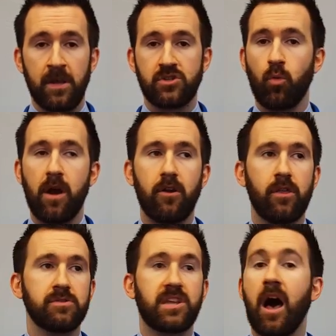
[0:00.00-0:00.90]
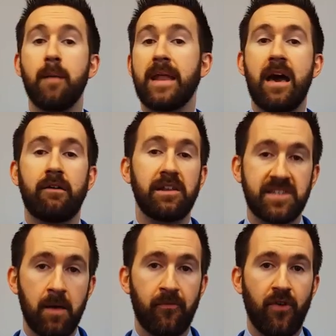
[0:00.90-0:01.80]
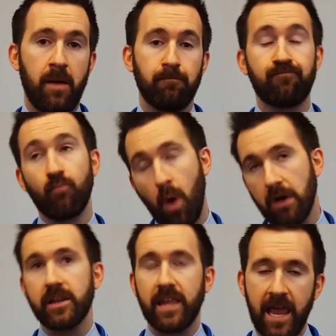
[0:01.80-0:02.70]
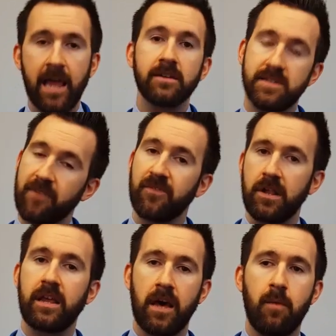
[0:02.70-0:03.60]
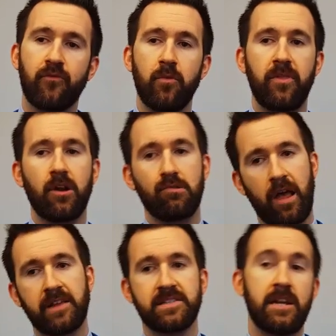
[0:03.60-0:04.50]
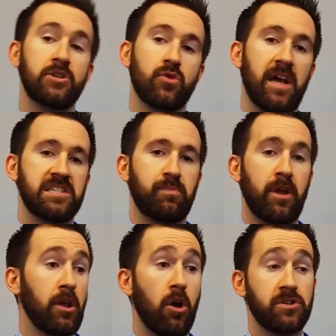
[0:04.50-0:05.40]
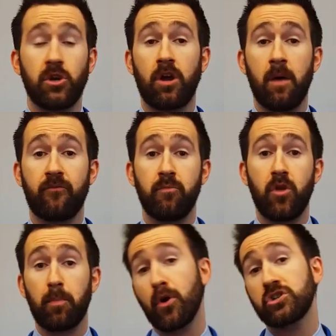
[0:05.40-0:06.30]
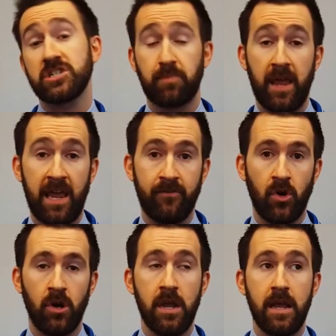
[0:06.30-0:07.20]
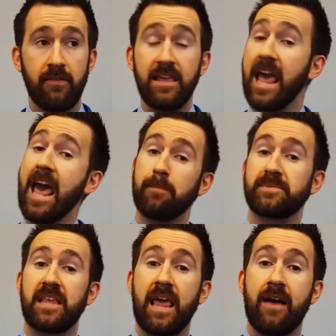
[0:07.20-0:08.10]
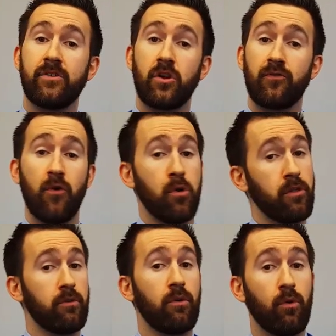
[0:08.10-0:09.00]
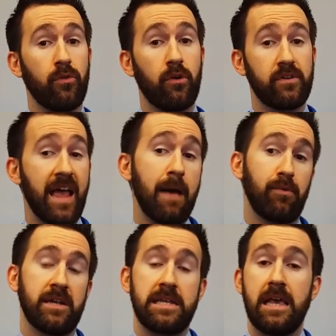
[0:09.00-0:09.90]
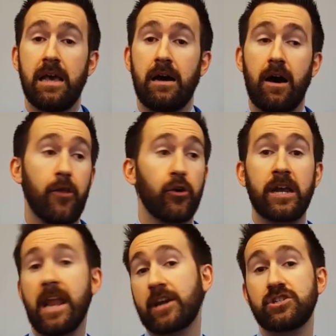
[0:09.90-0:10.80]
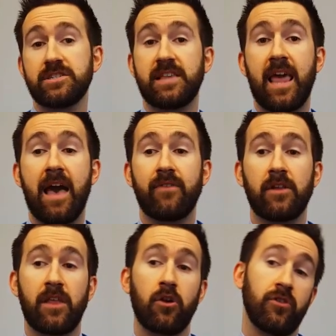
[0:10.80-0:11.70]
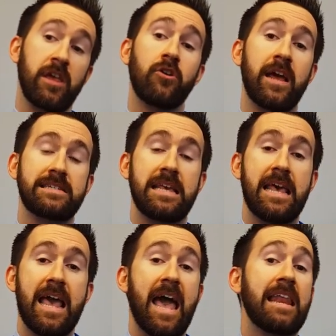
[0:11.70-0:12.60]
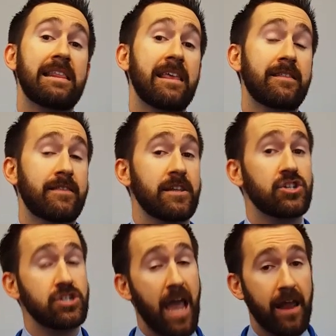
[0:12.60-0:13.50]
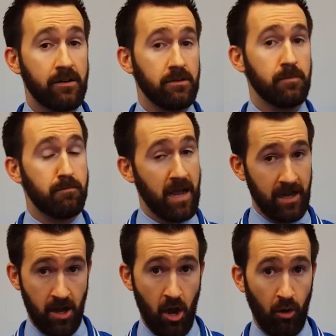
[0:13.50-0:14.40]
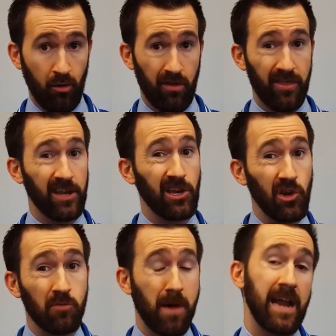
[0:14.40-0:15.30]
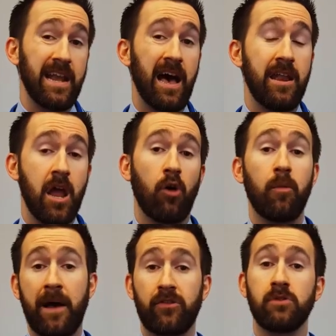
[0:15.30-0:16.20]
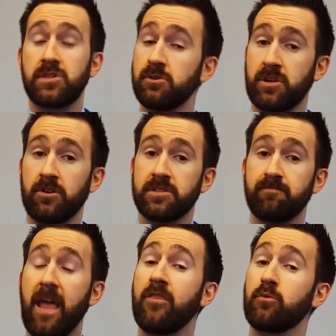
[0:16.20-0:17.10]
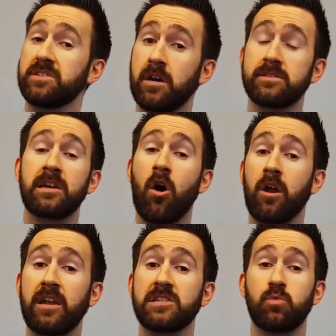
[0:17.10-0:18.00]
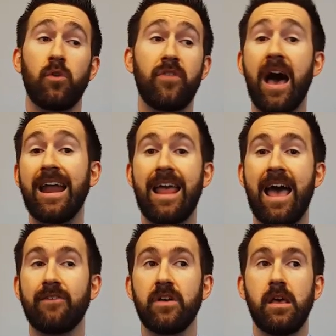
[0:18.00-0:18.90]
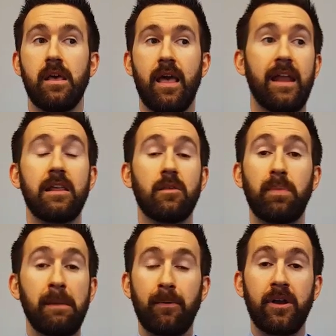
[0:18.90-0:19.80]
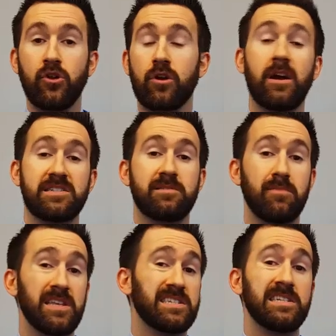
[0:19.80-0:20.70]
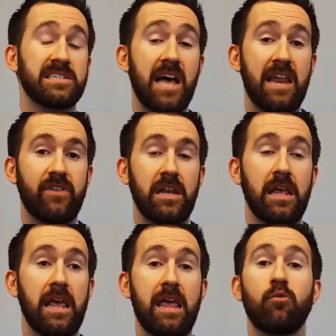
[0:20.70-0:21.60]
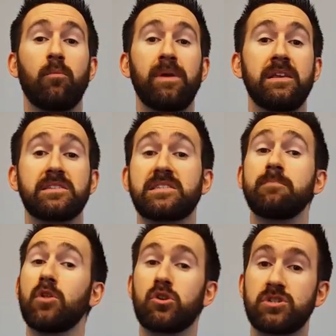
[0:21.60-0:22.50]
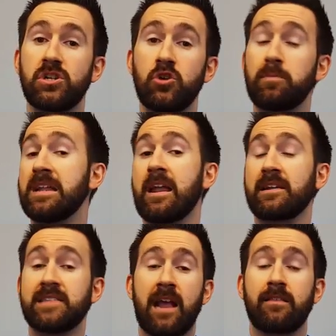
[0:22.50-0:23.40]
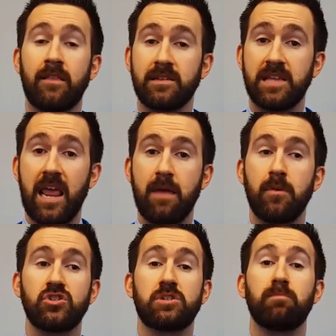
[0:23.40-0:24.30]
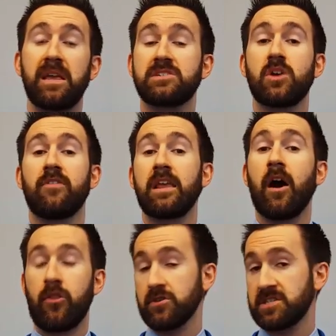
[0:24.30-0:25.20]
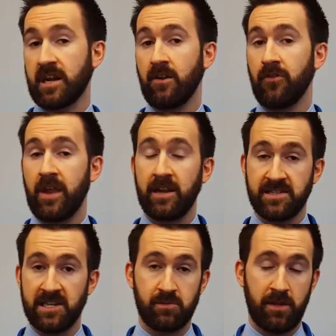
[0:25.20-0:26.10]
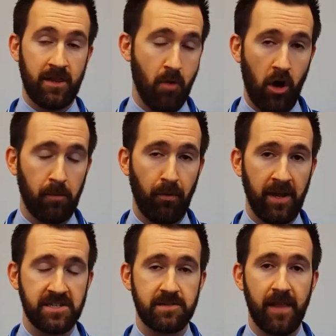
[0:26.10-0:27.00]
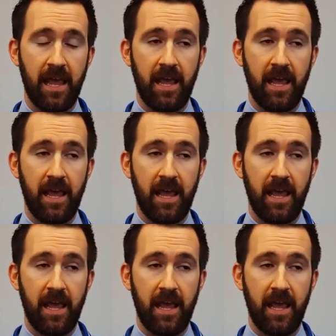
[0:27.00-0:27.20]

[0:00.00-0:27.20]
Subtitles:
So where do those commonalities come from? Well, it can definitely come from their likes and interests, but it can also come from their purchase behavior, the apps they have on their phone or their tablet, other connections they have out there on the internet, anything that the channel might know that you might not know about those users. And the resulting audience will not have any of the people in your custom list inside of it. It will be similar to, but not exactly the same, just based on the other signal that exists within the marketplace.